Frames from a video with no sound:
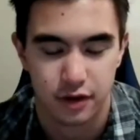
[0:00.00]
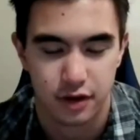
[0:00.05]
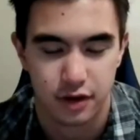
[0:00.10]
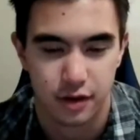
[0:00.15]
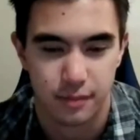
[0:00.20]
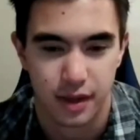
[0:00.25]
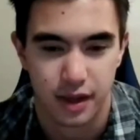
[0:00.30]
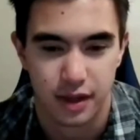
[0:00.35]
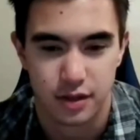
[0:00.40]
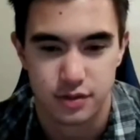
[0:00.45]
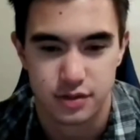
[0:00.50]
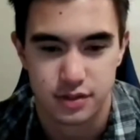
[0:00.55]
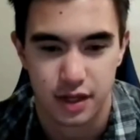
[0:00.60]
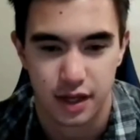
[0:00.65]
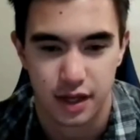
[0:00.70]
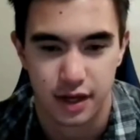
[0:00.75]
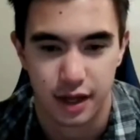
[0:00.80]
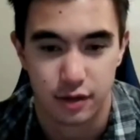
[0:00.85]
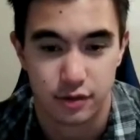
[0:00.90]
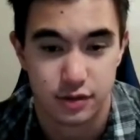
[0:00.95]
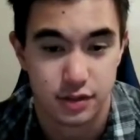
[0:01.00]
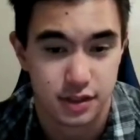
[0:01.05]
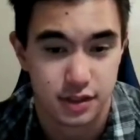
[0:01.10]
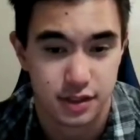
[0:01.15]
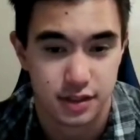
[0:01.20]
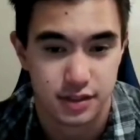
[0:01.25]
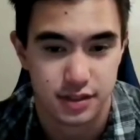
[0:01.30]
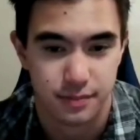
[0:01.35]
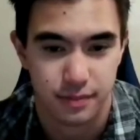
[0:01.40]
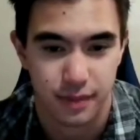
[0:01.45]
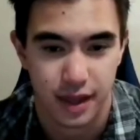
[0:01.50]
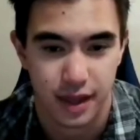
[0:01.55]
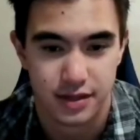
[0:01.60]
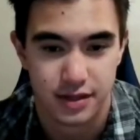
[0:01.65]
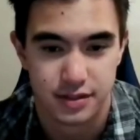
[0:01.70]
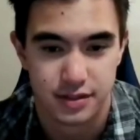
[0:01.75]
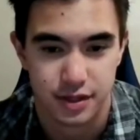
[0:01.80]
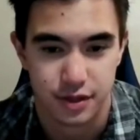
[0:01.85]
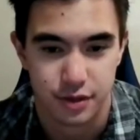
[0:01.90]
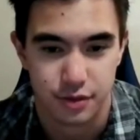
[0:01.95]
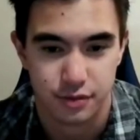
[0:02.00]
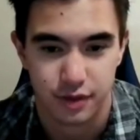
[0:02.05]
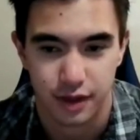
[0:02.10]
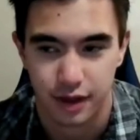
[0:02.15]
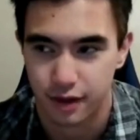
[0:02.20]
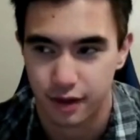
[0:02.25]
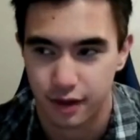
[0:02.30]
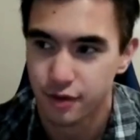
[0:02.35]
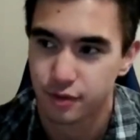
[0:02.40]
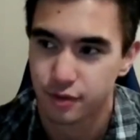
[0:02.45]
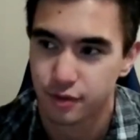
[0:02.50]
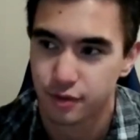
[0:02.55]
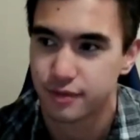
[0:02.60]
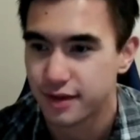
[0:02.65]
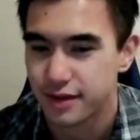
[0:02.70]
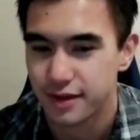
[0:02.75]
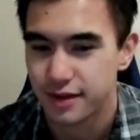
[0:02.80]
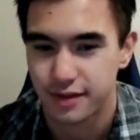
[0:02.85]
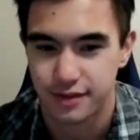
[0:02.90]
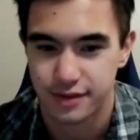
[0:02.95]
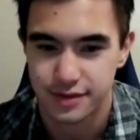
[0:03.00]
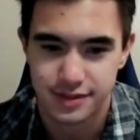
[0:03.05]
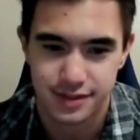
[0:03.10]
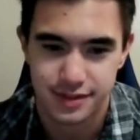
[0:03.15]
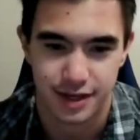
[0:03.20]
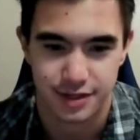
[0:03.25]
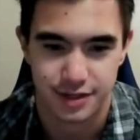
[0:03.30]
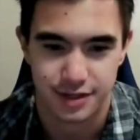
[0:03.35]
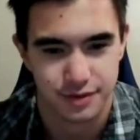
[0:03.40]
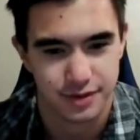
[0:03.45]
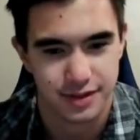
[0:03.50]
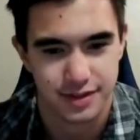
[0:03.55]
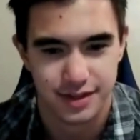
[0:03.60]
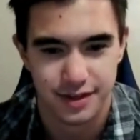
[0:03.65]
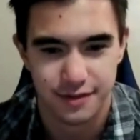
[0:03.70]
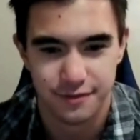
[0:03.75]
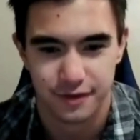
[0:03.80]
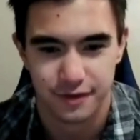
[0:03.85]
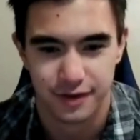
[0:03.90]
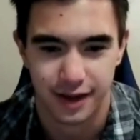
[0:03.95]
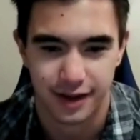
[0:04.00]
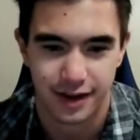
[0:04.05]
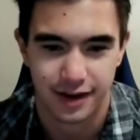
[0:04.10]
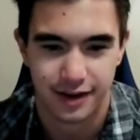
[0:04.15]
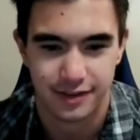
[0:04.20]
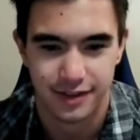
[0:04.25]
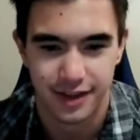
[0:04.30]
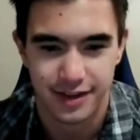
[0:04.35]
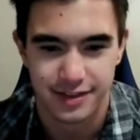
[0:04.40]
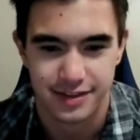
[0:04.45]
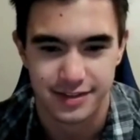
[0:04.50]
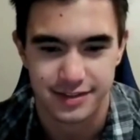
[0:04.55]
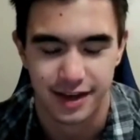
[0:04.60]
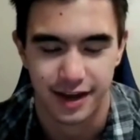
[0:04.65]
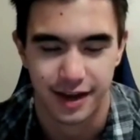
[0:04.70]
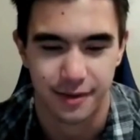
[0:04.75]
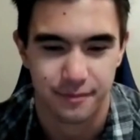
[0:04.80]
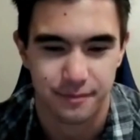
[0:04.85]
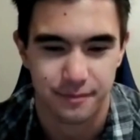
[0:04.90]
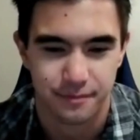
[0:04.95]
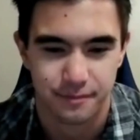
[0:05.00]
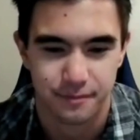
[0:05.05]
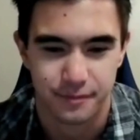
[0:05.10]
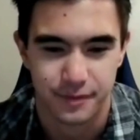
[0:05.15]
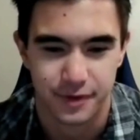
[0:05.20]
that are going to make you stand out just because it makes you like, oh, this guy's really different. I kind of like this guy.